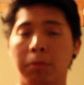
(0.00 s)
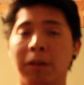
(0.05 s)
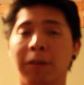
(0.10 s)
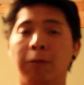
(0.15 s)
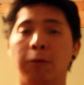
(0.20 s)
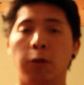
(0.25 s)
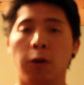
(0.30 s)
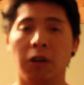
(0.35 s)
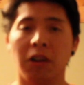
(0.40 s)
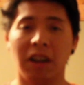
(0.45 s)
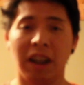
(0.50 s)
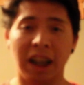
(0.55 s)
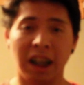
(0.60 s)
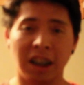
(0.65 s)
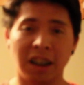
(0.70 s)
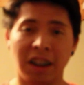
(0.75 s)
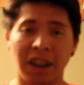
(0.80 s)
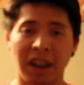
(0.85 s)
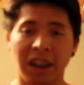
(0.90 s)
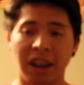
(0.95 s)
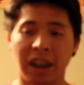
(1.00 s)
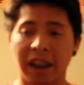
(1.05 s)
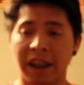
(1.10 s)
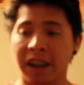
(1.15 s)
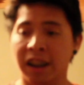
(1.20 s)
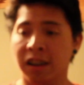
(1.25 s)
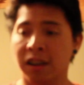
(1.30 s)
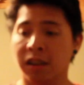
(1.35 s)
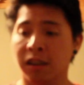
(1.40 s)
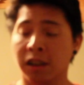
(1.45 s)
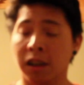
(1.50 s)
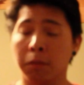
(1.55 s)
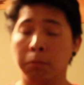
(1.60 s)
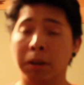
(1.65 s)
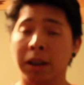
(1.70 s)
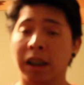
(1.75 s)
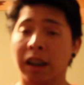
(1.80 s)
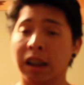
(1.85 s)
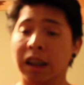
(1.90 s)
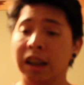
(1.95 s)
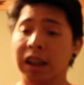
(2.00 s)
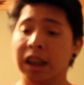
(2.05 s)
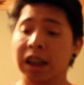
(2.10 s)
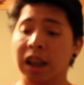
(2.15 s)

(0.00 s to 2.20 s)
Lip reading: before leg day and a little bit